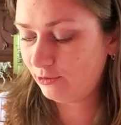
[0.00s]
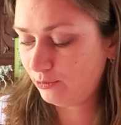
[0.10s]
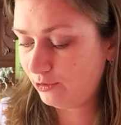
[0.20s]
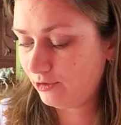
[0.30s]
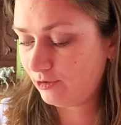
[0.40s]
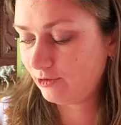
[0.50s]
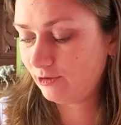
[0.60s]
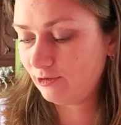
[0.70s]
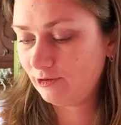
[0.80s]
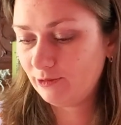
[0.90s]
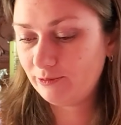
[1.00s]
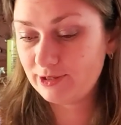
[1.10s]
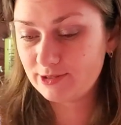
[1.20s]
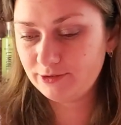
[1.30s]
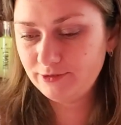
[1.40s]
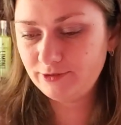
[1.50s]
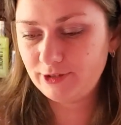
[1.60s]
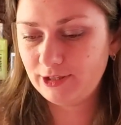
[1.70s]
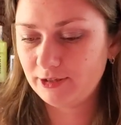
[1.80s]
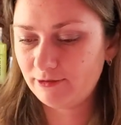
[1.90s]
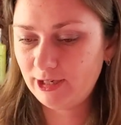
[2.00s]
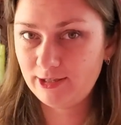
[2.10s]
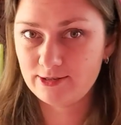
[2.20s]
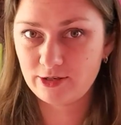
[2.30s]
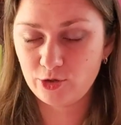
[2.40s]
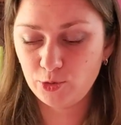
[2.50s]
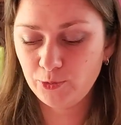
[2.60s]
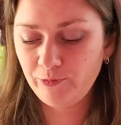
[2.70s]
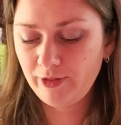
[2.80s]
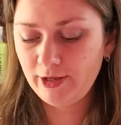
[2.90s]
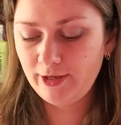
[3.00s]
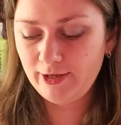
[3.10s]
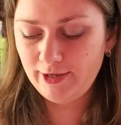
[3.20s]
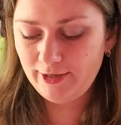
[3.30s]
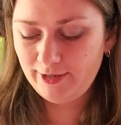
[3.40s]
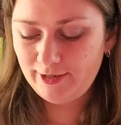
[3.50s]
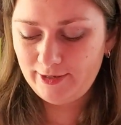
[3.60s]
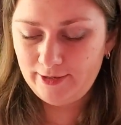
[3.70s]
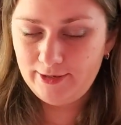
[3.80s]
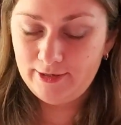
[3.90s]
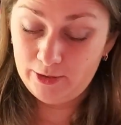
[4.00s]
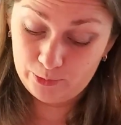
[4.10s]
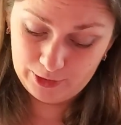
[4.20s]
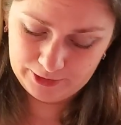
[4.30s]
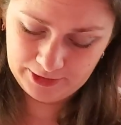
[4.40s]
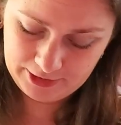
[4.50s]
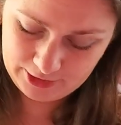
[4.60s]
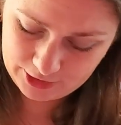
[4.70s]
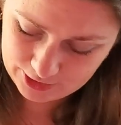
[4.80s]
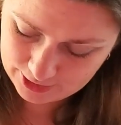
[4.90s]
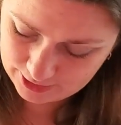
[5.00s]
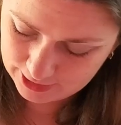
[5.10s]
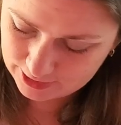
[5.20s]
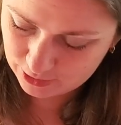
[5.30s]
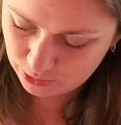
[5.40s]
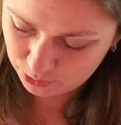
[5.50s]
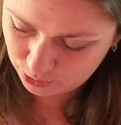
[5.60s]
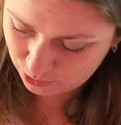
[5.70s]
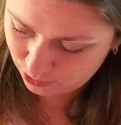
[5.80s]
I do it myself, and I create as I go. Well, it just doesn't go